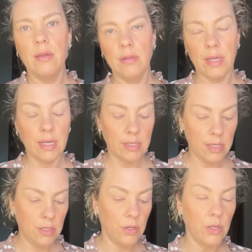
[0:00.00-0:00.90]
like I
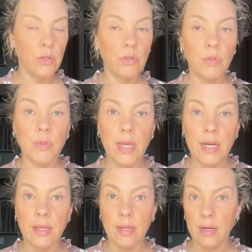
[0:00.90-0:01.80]
said, you can use this with
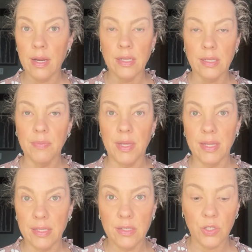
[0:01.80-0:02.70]
anything, not something
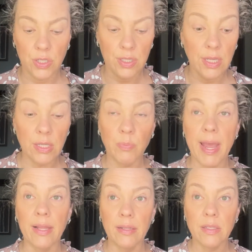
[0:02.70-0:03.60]
that's just these
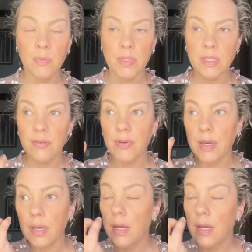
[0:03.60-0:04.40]
palettes specific.